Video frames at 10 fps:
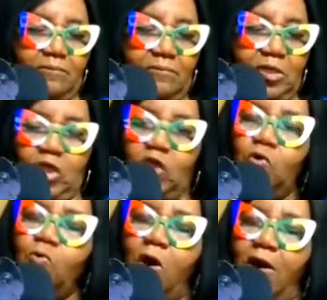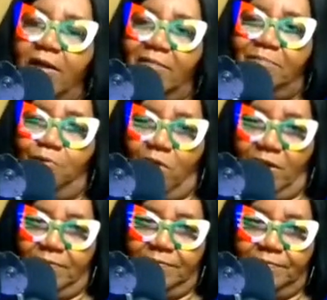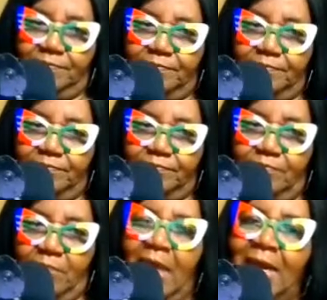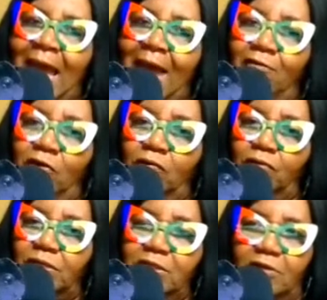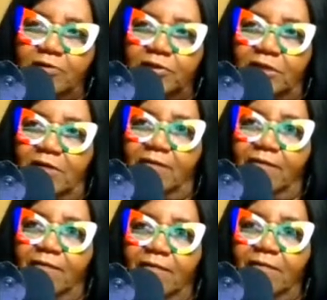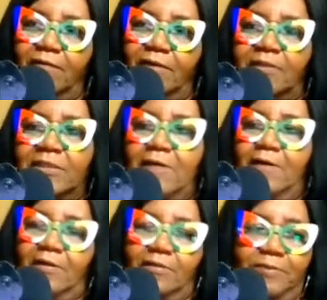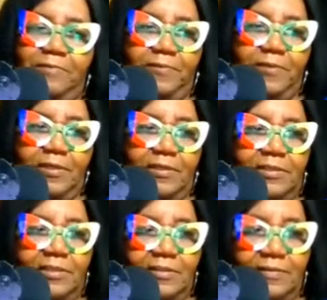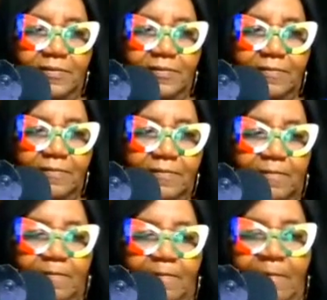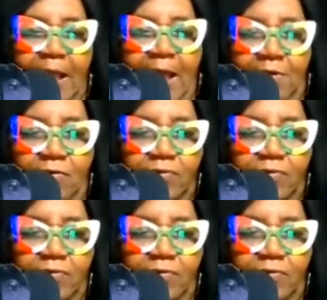You are important. And how you see yourself is how other people are going to see you. How you